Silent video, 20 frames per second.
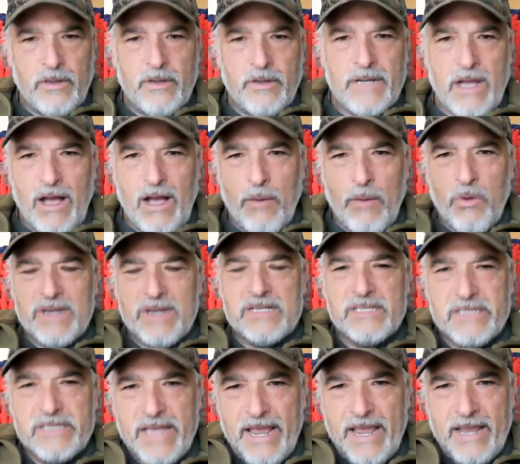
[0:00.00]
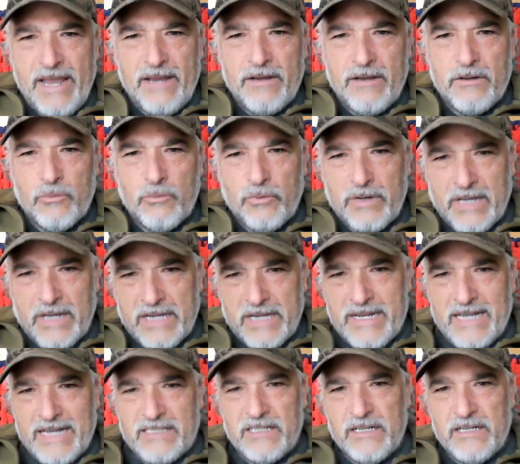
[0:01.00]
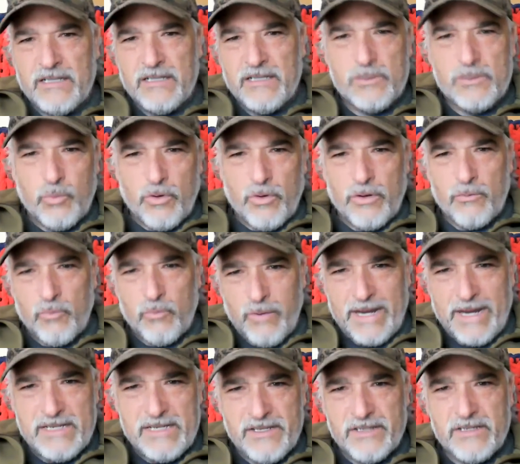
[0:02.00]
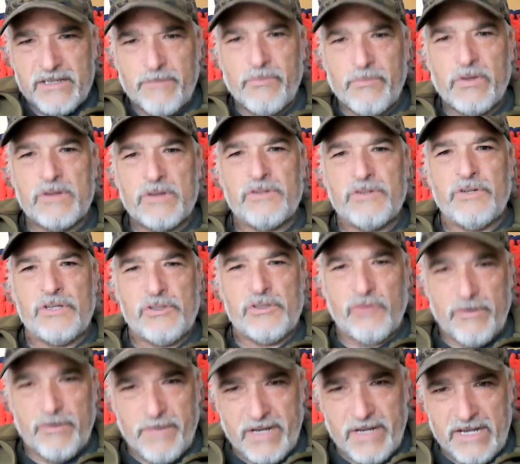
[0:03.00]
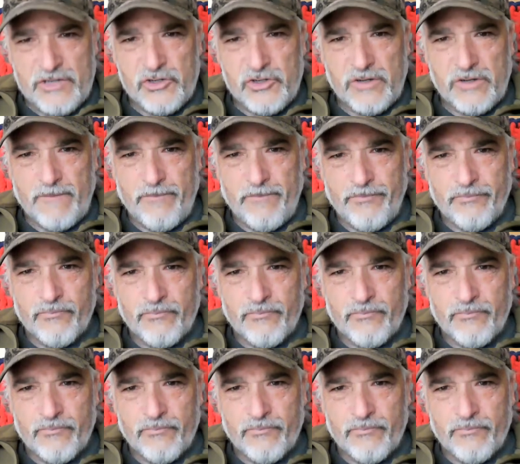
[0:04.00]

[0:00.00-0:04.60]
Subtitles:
Now, I want to say, connected to this word racism, there's discrimination.